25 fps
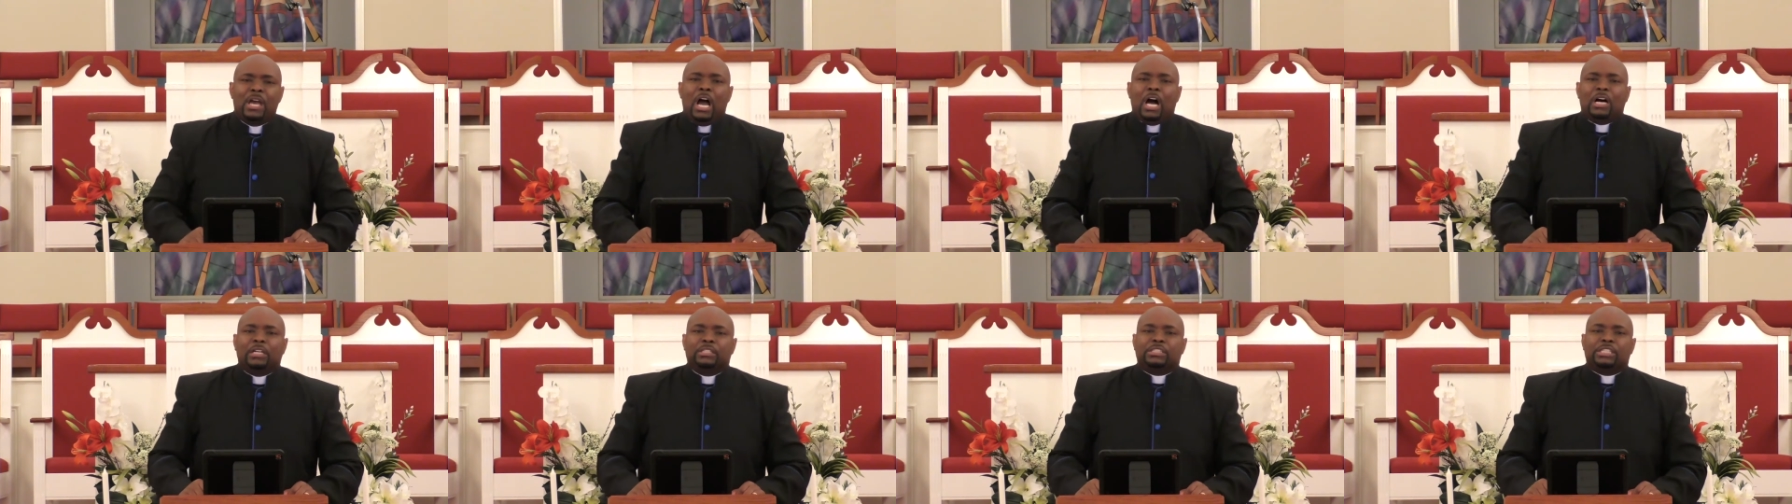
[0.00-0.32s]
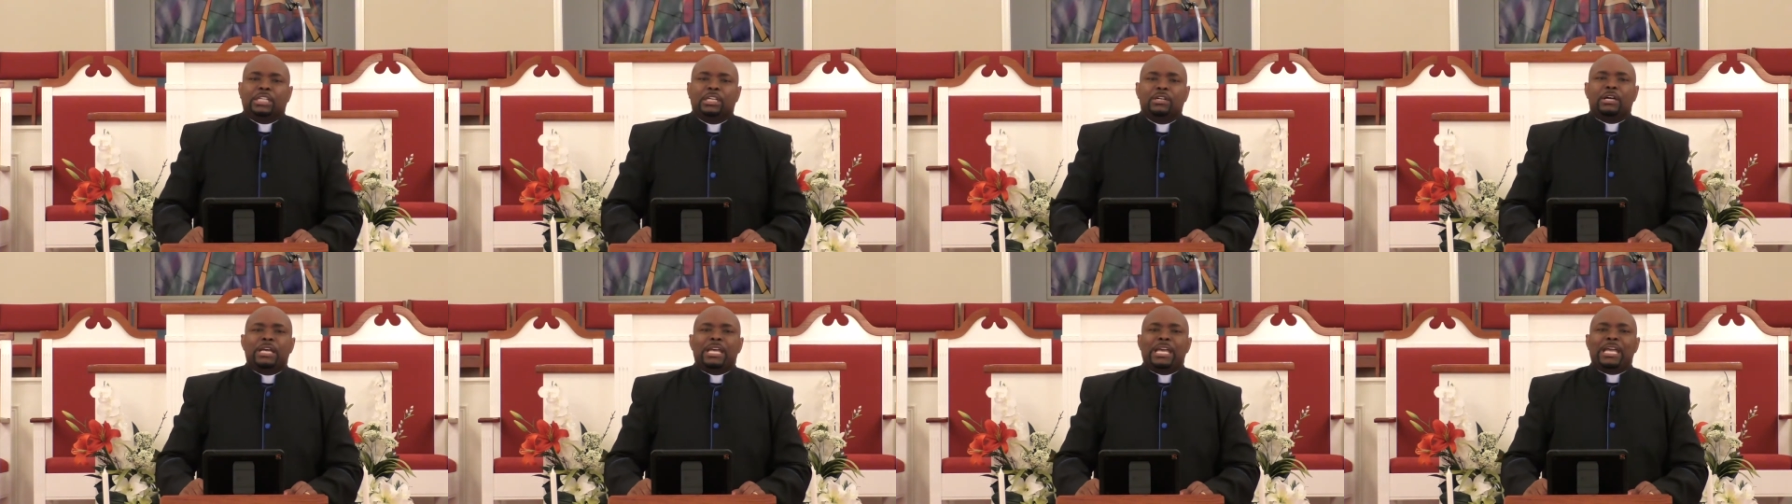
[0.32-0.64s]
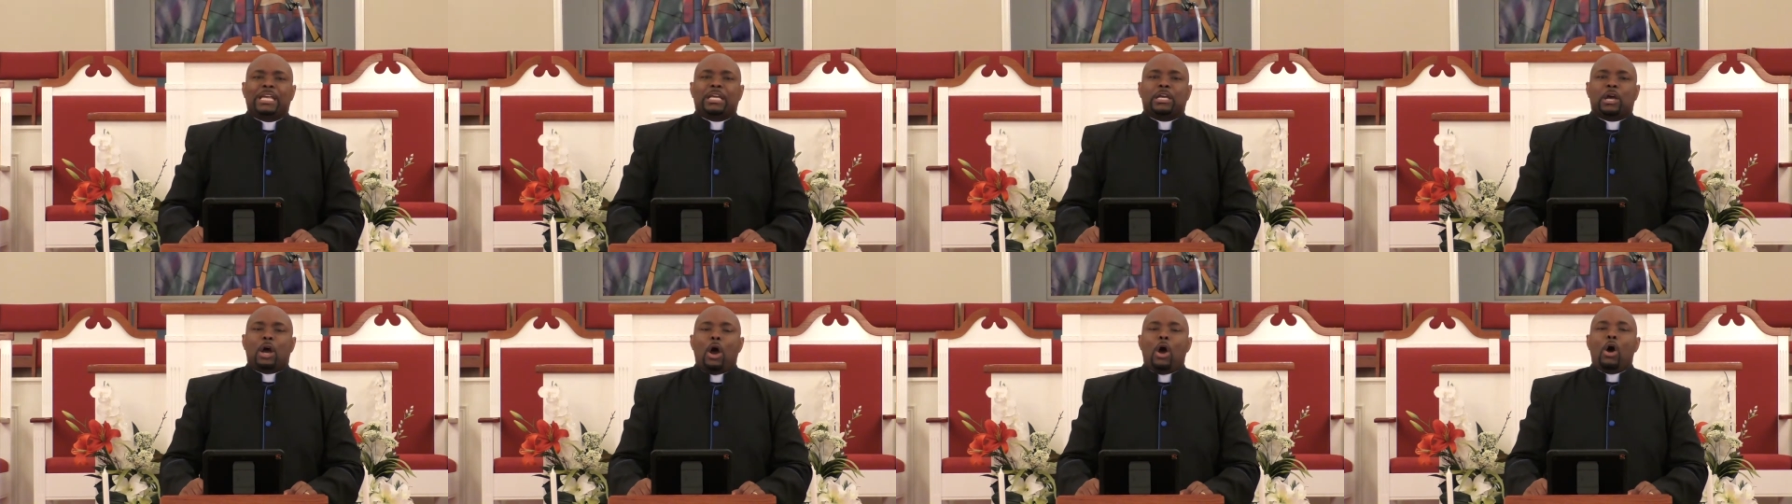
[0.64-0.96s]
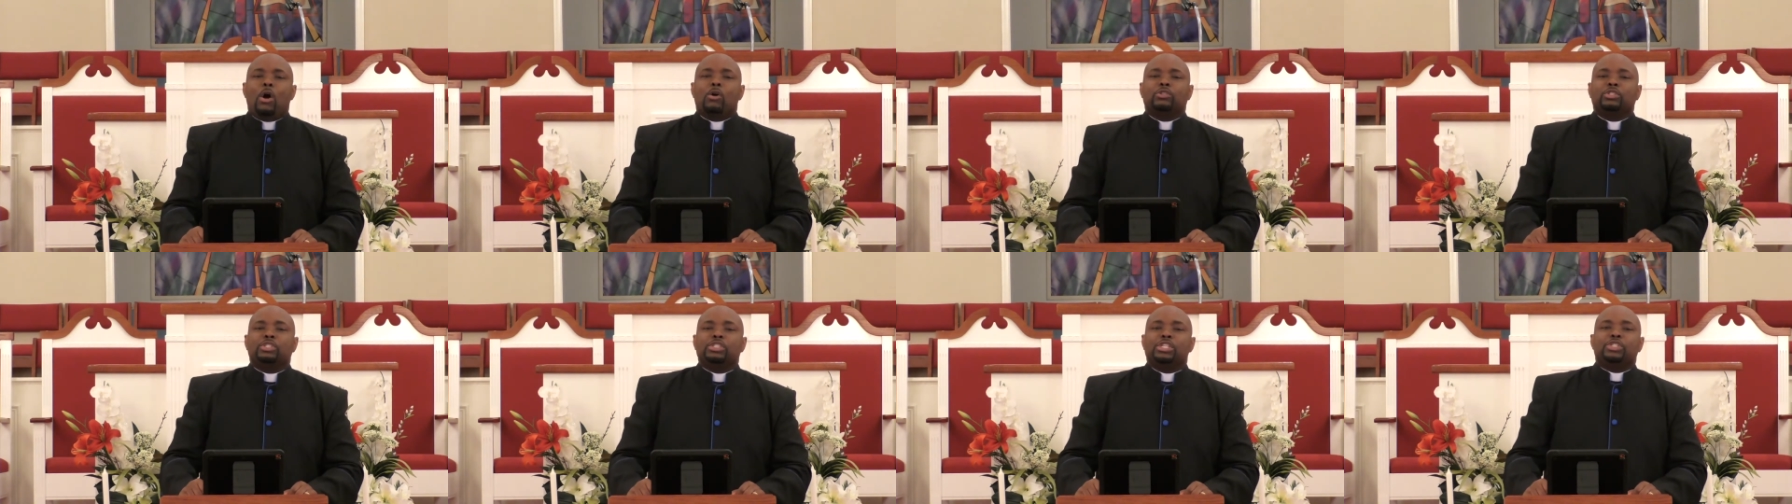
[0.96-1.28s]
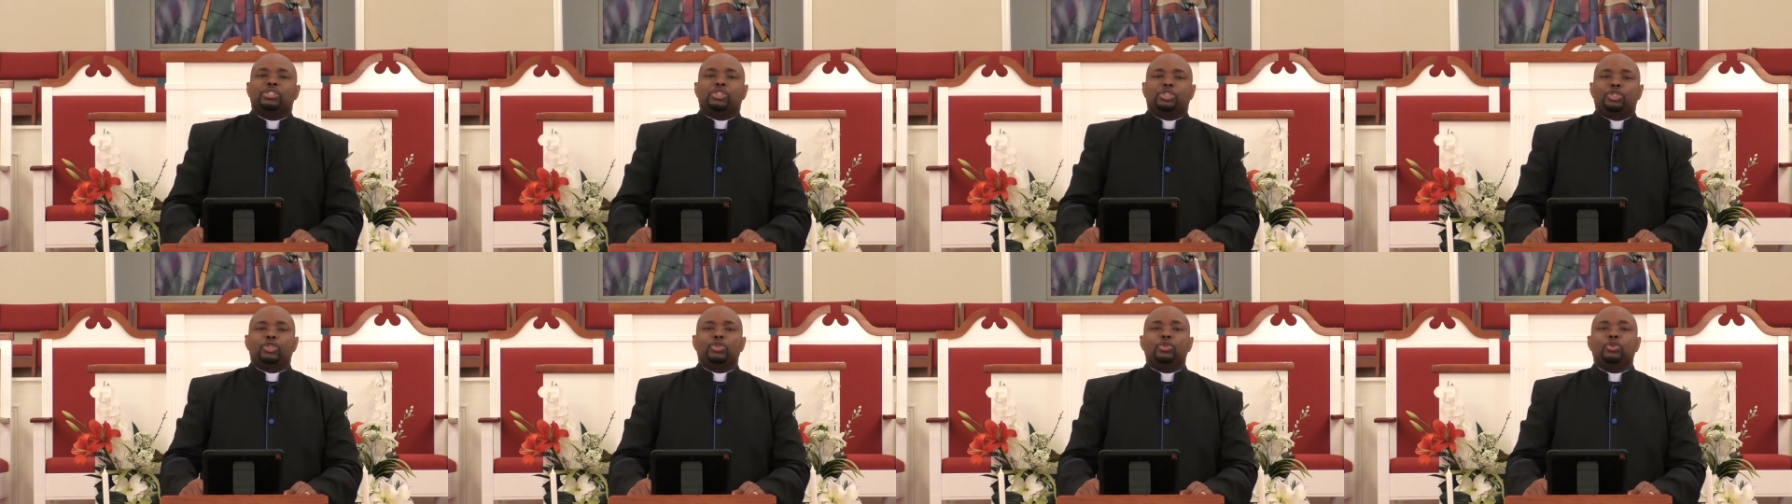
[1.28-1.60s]
until it
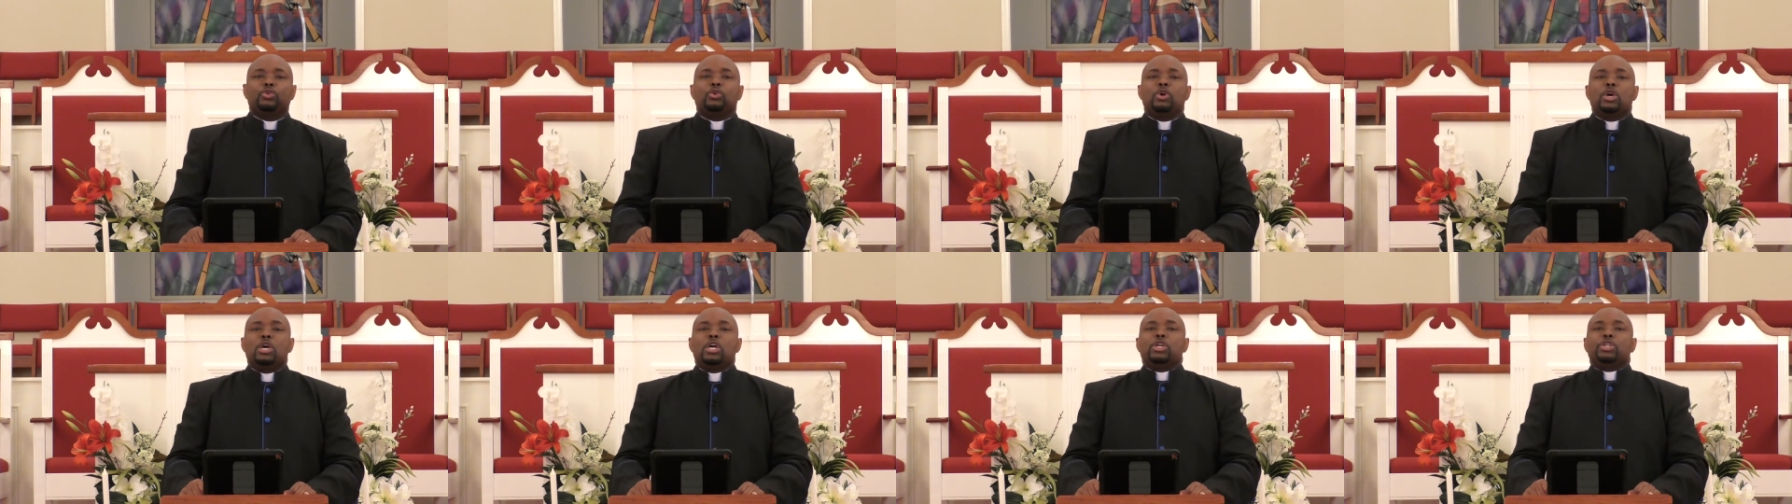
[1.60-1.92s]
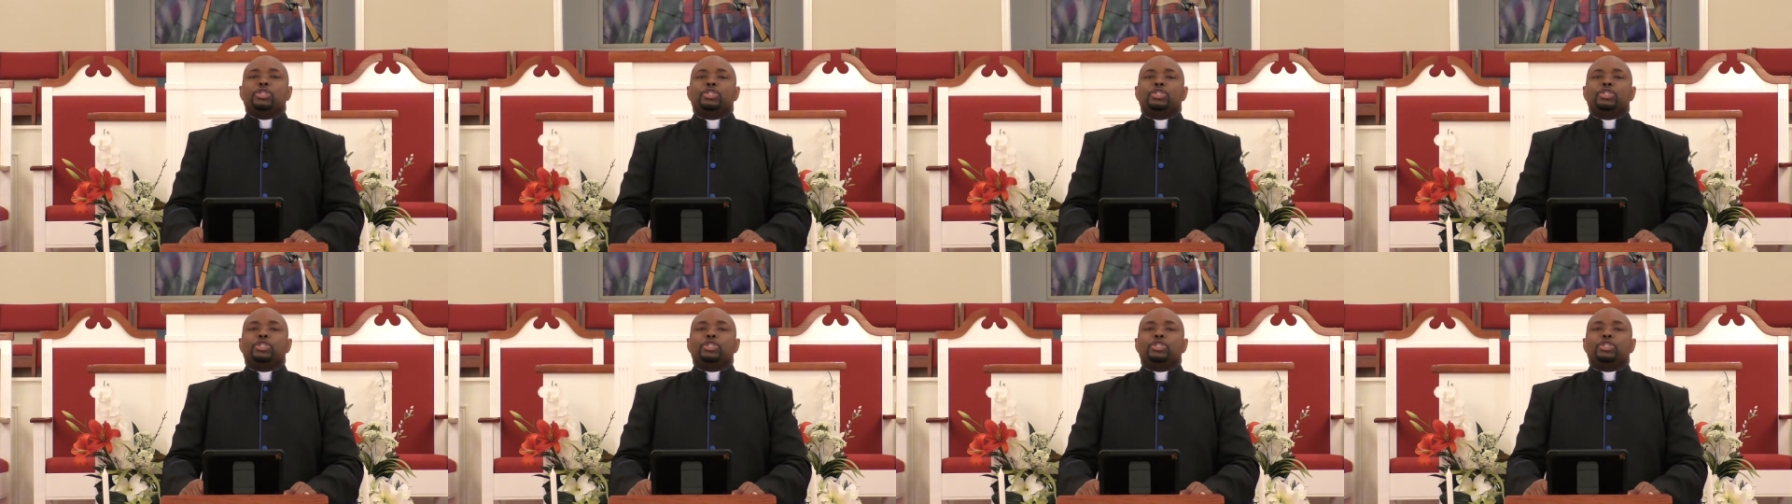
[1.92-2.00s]
causes you